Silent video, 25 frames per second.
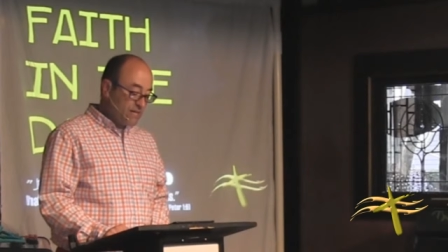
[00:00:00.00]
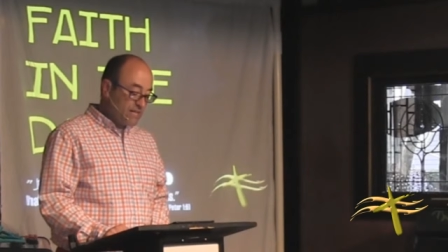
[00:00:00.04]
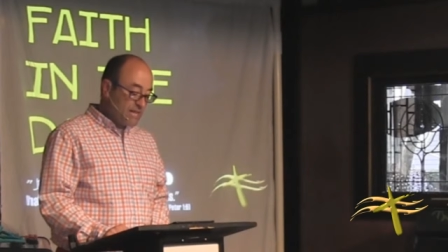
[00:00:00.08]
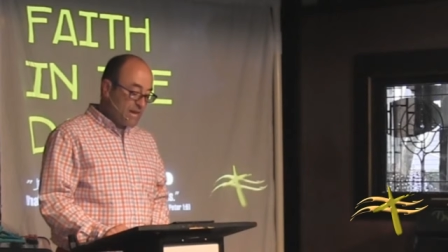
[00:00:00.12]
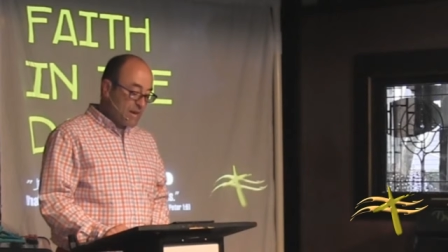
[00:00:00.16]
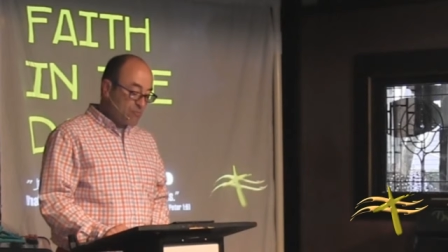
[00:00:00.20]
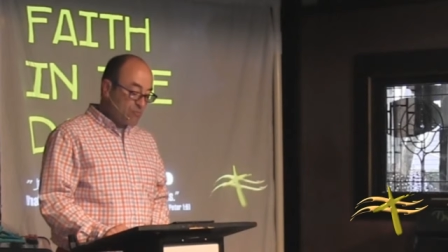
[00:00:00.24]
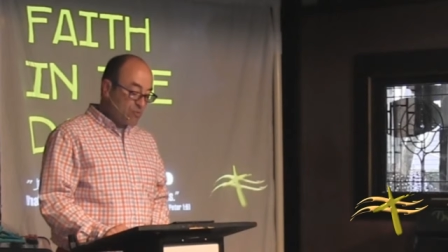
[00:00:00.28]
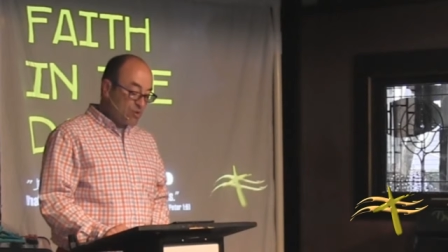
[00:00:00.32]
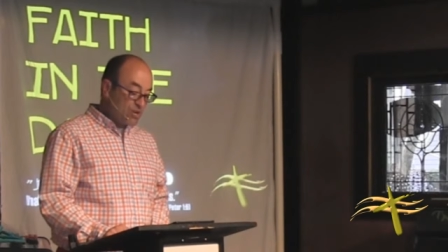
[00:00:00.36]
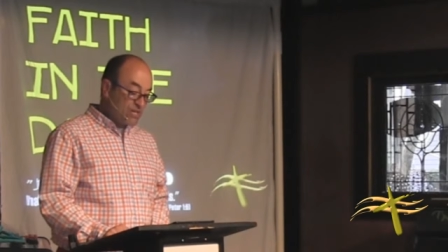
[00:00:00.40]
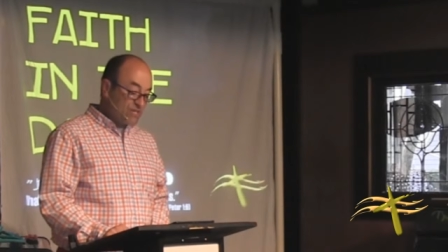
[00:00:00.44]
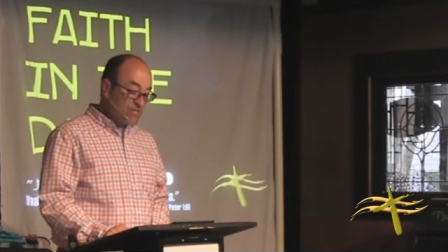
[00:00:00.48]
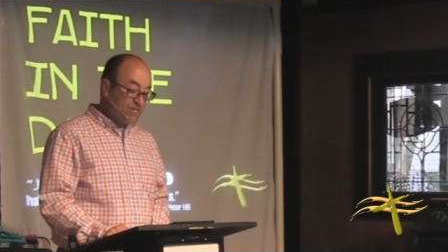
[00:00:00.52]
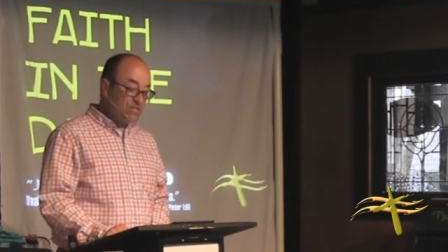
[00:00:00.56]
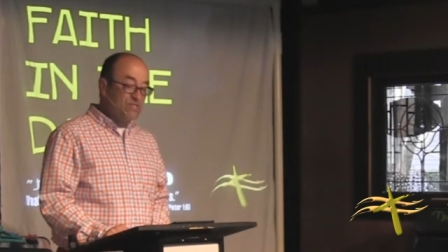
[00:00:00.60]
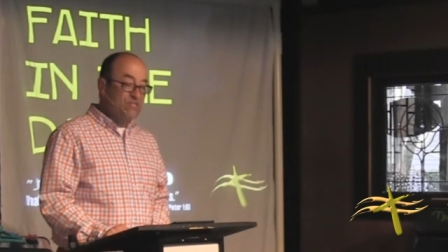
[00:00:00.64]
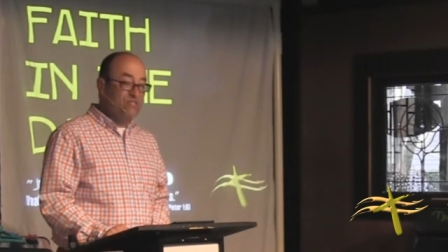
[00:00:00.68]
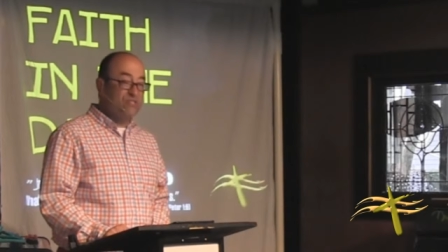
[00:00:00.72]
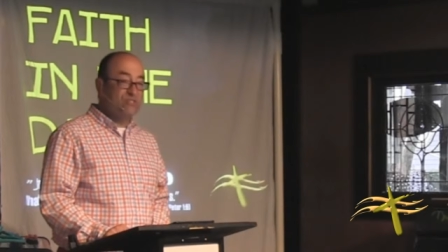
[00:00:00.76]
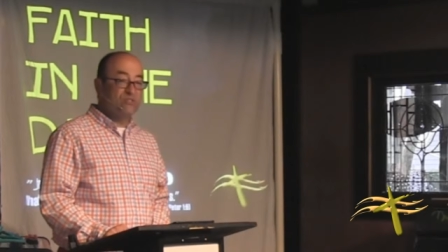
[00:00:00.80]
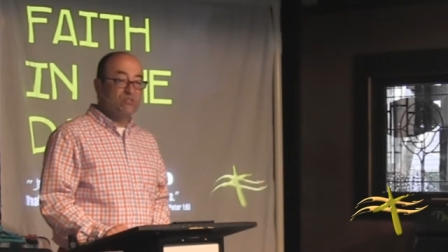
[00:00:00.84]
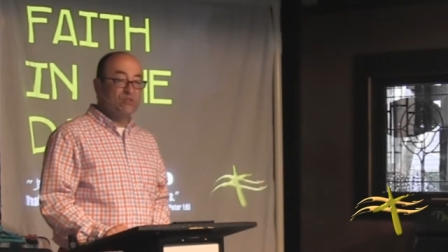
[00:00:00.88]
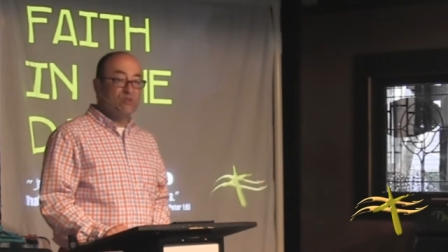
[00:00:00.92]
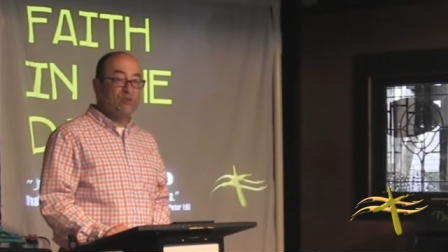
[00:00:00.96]
and that brings
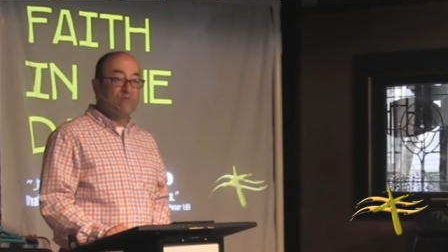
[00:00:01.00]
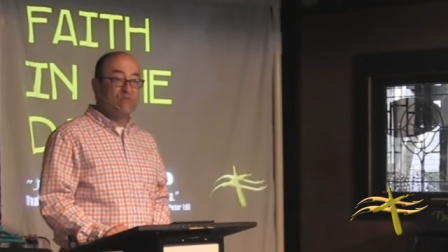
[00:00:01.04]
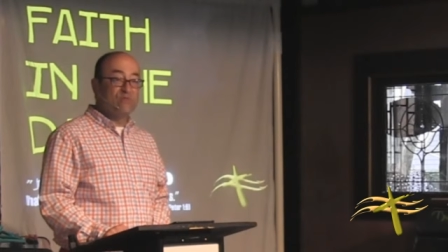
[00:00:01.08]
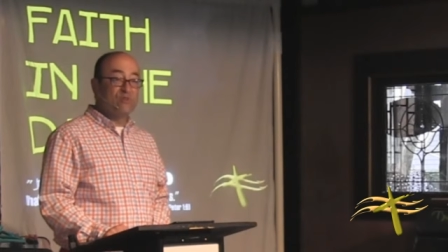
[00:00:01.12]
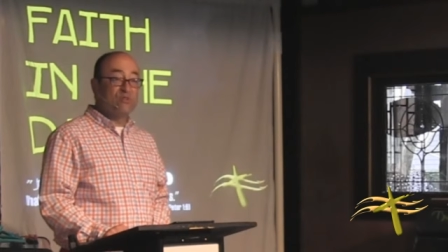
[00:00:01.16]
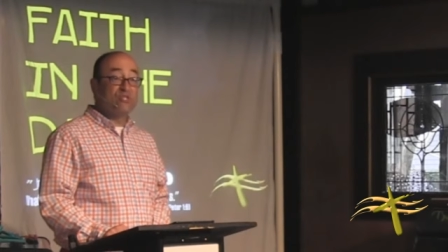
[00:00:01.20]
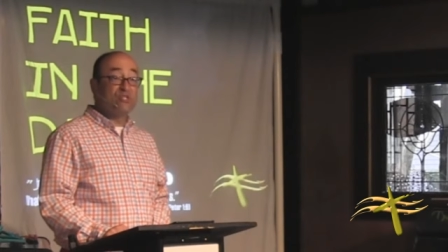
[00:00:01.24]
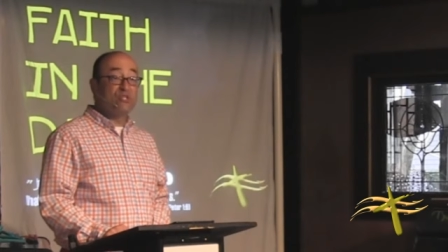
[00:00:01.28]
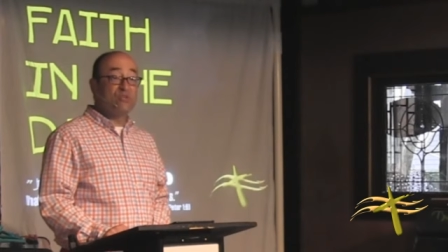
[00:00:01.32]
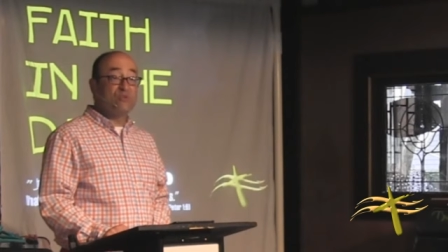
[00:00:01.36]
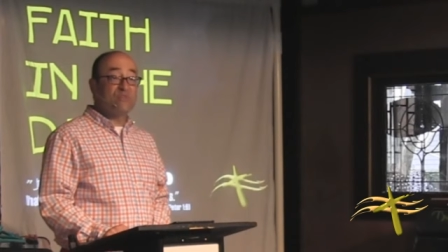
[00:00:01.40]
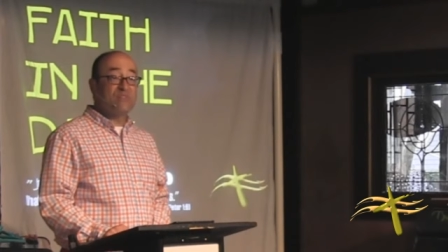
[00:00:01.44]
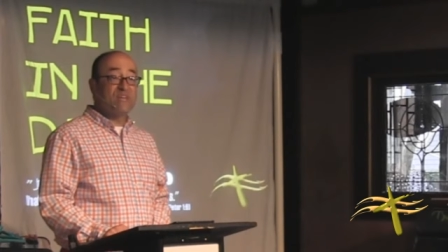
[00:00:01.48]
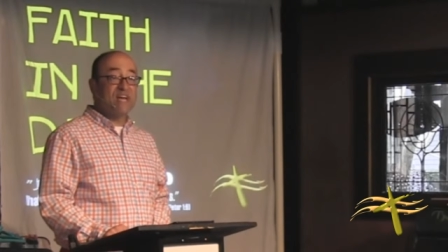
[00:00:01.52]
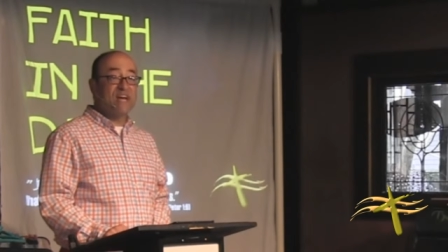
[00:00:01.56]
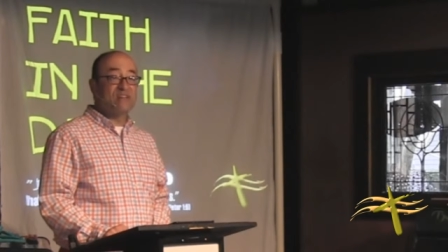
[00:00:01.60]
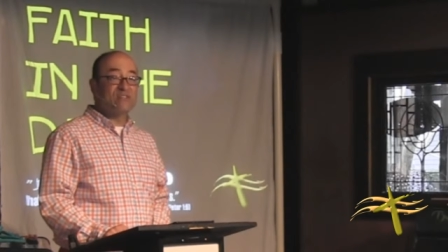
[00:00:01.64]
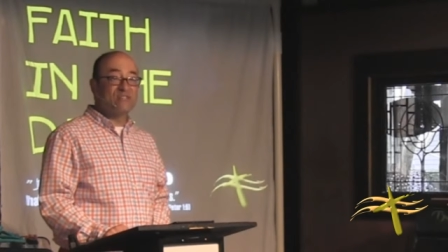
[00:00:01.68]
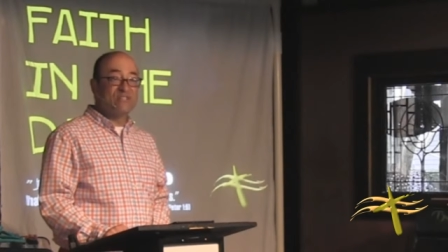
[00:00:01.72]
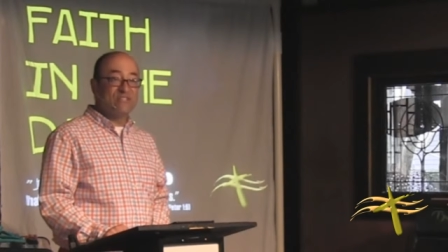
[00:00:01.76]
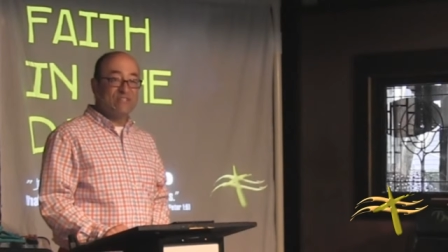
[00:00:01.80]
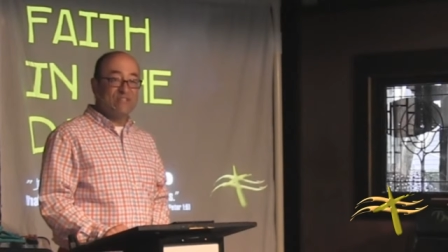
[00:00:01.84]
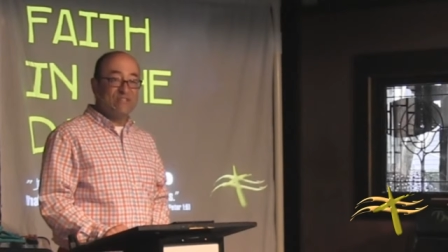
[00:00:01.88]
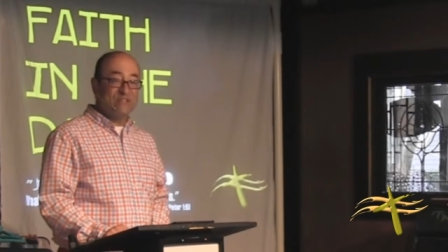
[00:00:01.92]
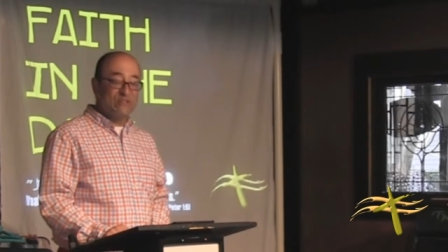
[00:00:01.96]
us to over
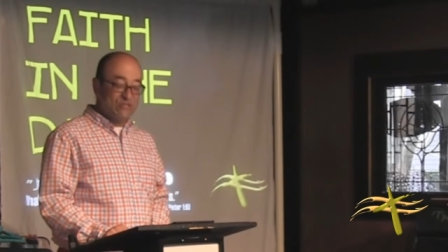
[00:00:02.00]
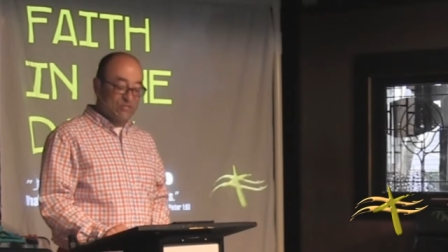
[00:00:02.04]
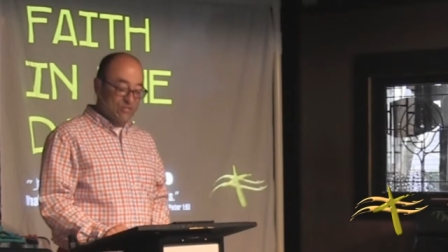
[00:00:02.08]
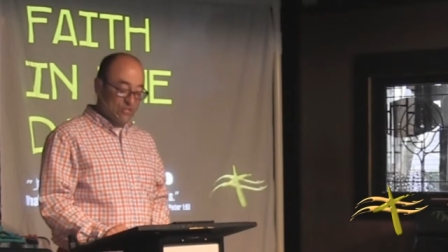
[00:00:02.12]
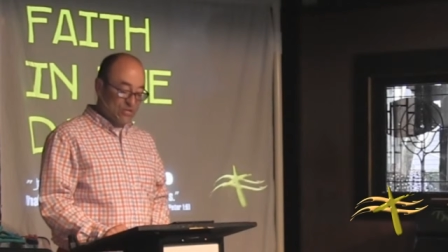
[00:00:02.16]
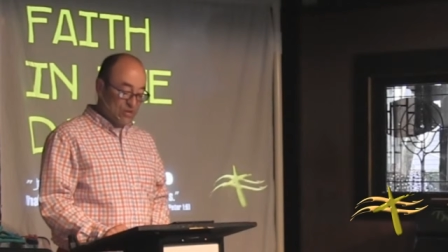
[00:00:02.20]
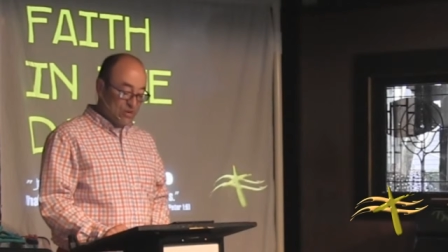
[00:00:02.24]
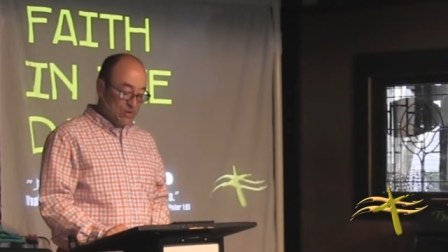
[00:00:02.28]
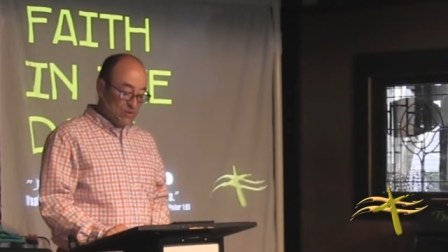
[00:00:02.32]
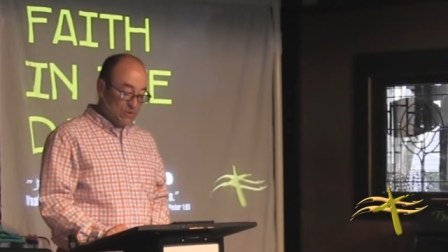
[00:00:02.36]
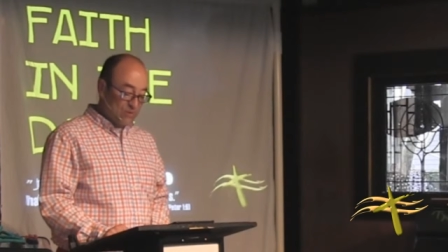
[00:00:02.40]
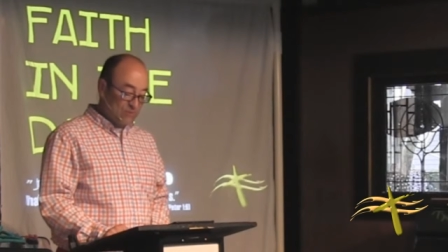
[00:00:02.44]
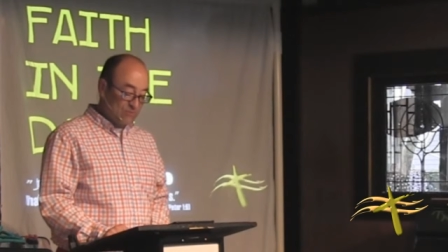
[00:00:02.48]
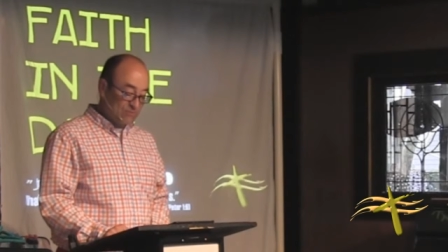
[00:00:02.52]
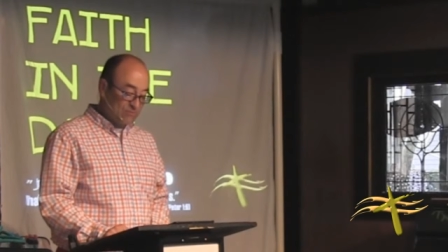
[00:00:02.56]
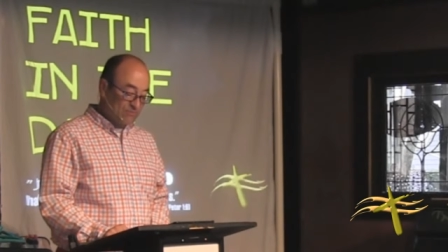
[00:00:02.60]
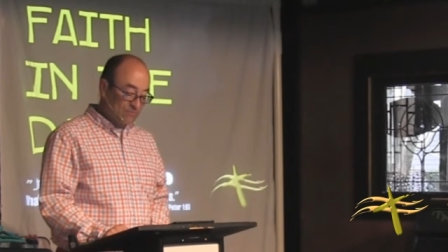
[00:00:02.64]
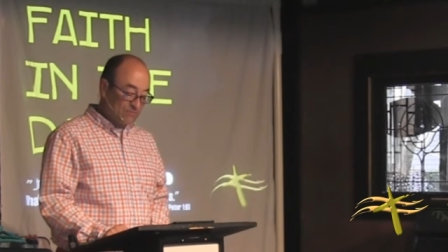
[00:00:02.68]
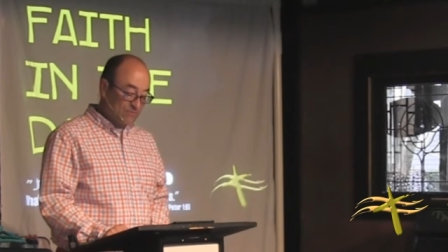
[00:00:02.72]
2,000 years ago.